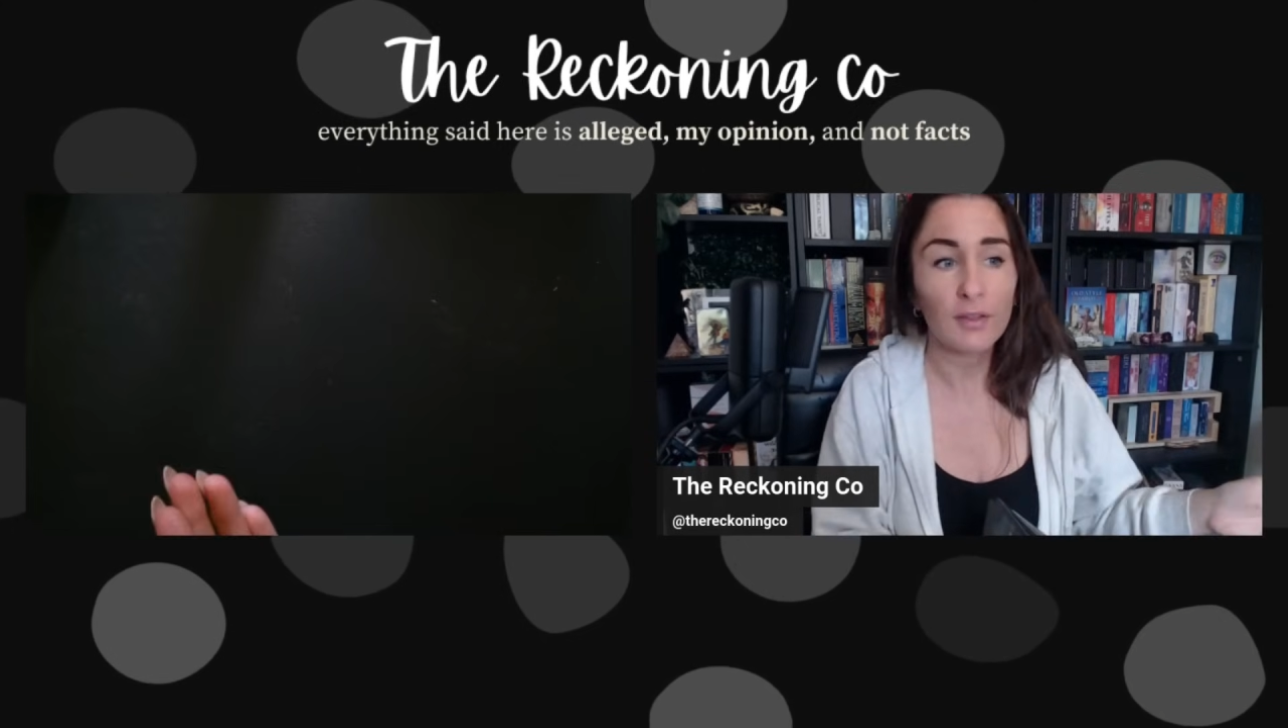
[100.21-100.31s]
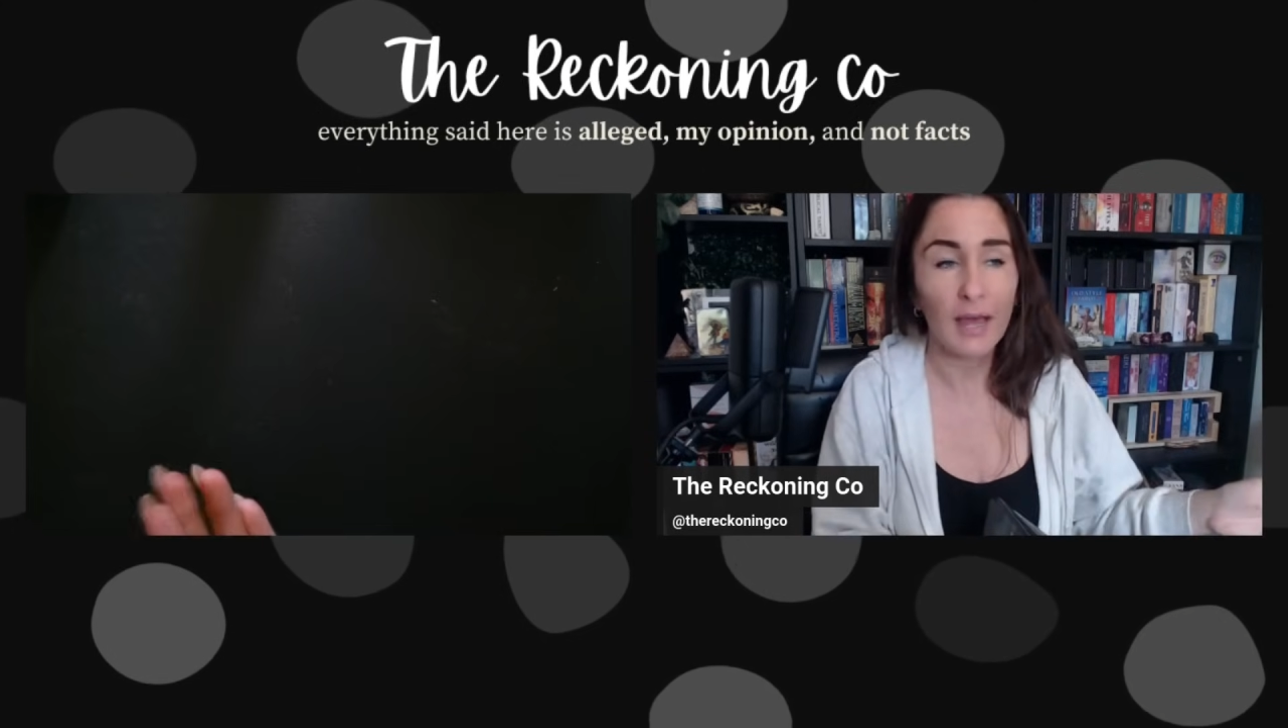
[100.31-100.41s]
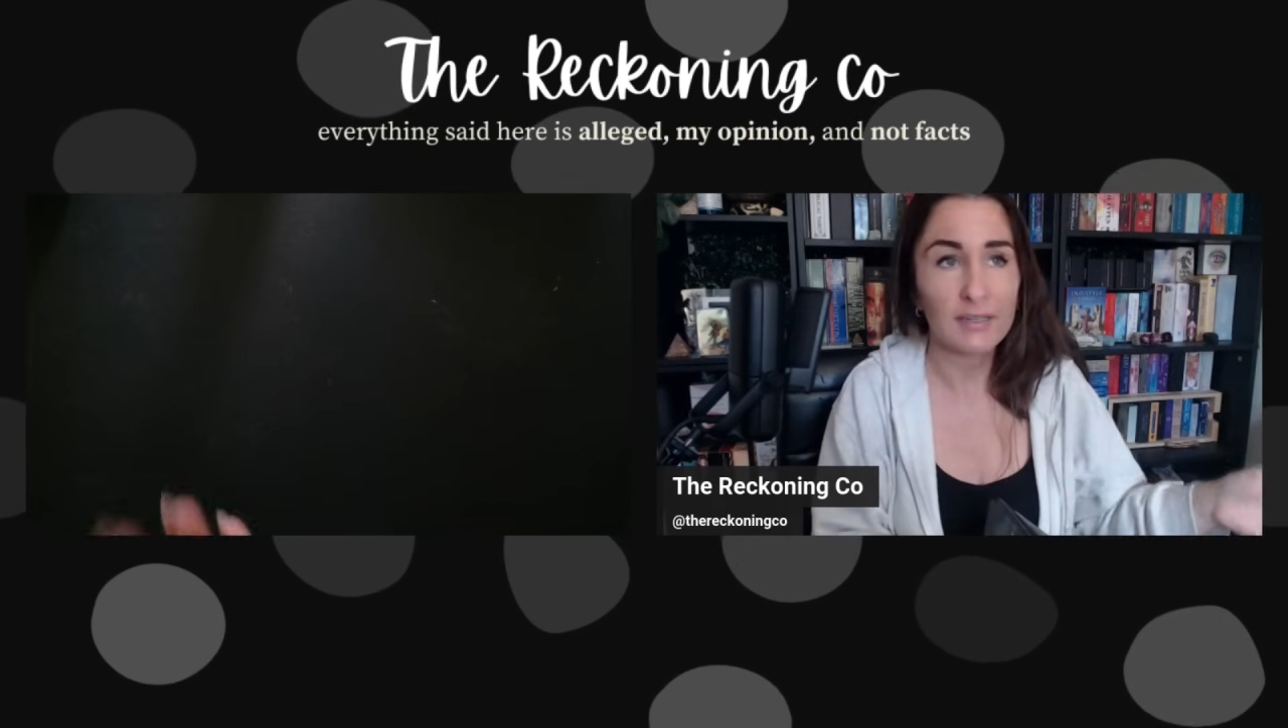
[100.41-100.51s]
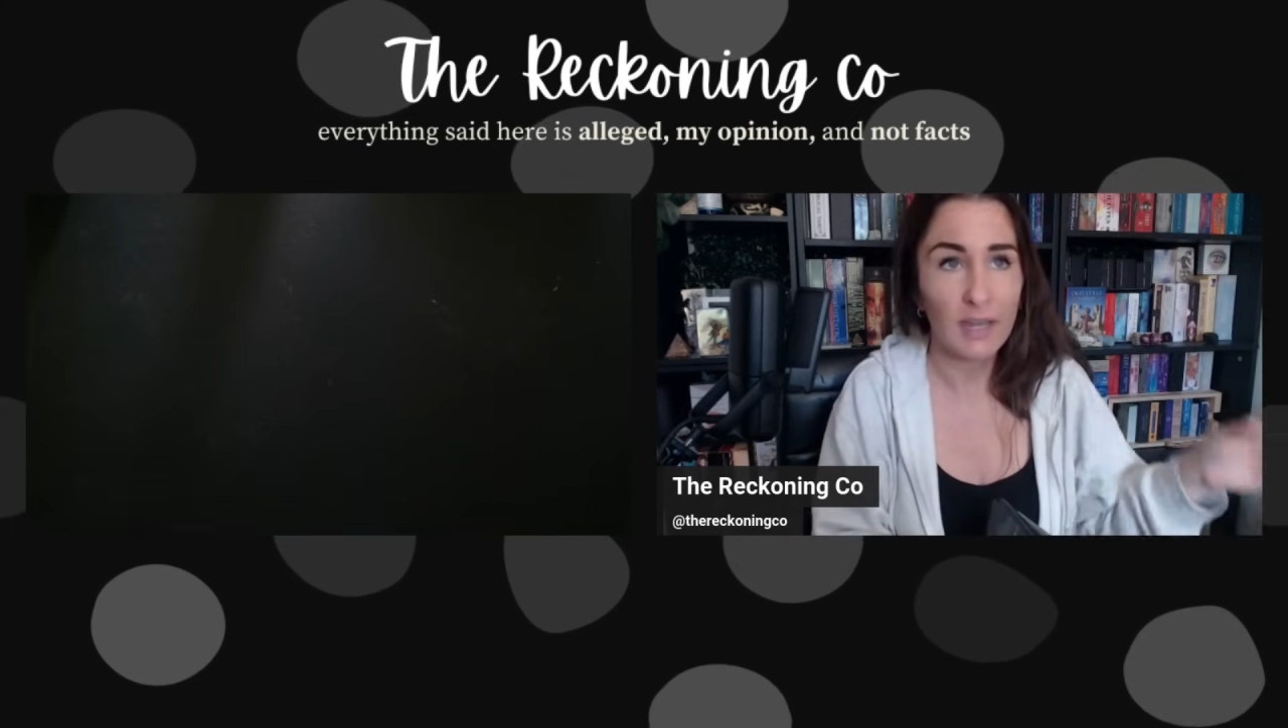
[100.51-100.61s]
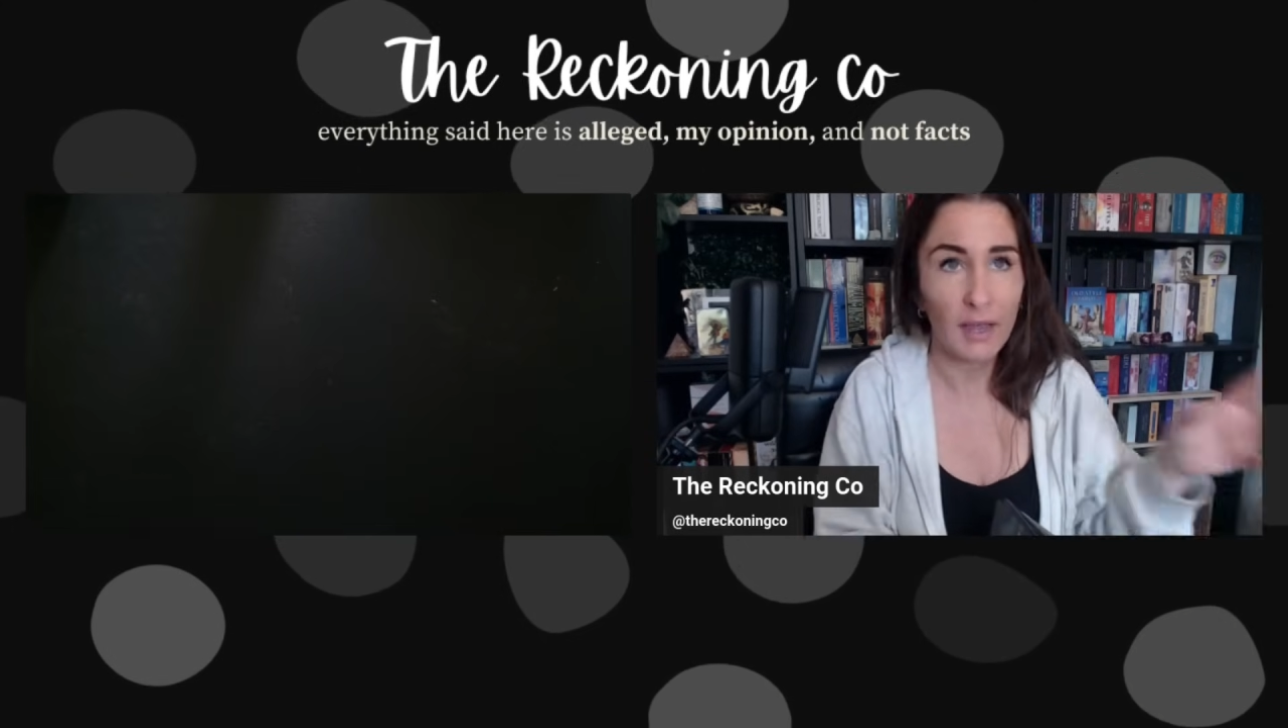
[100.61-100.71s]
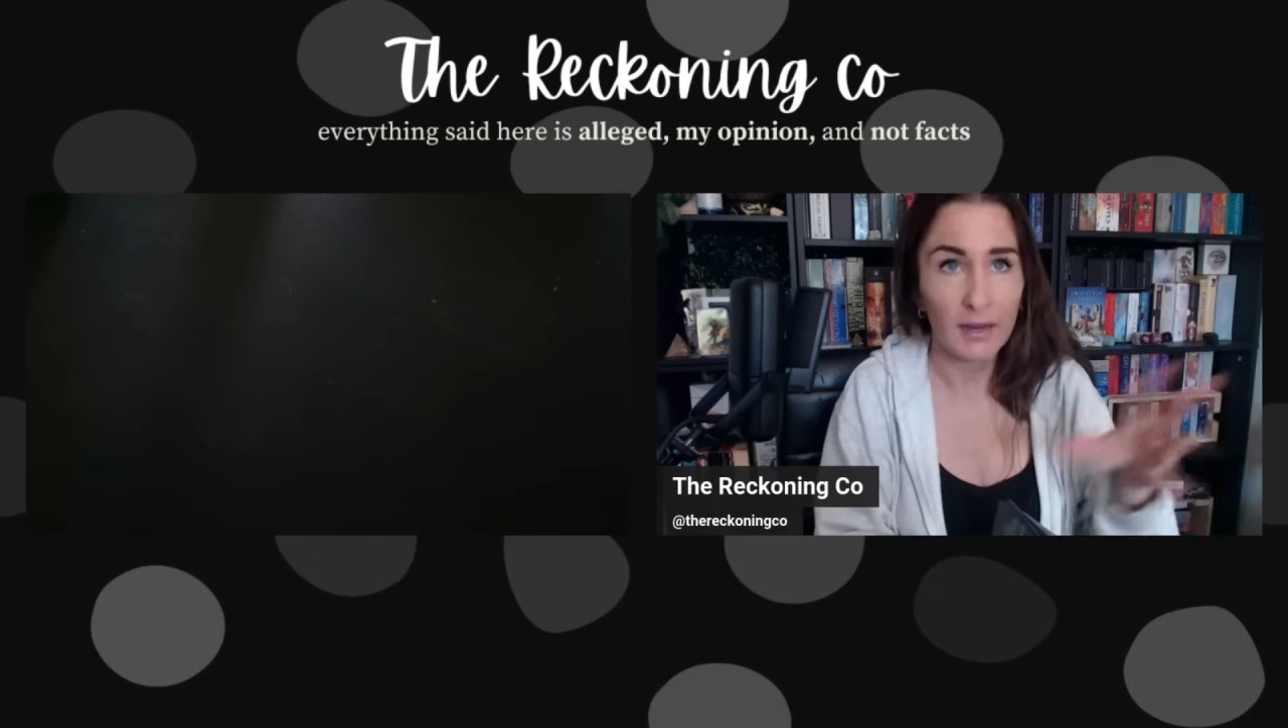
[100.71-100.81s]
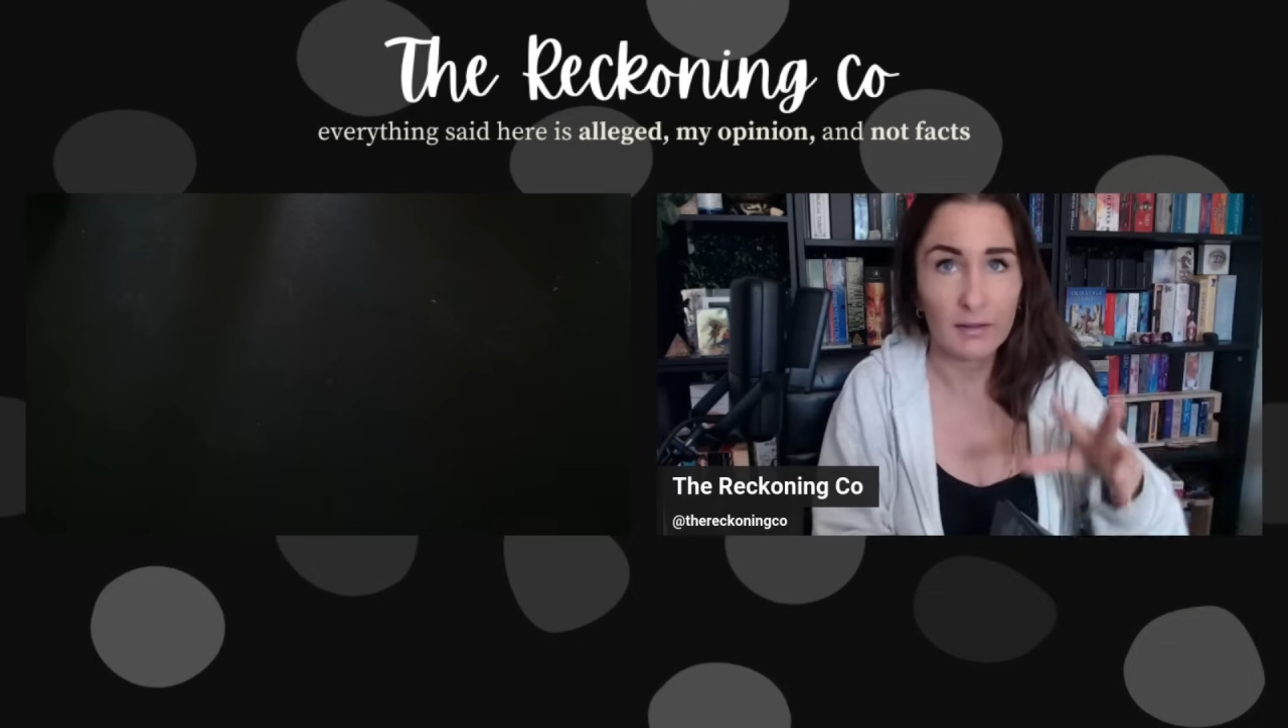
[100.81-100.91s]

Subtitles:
that day.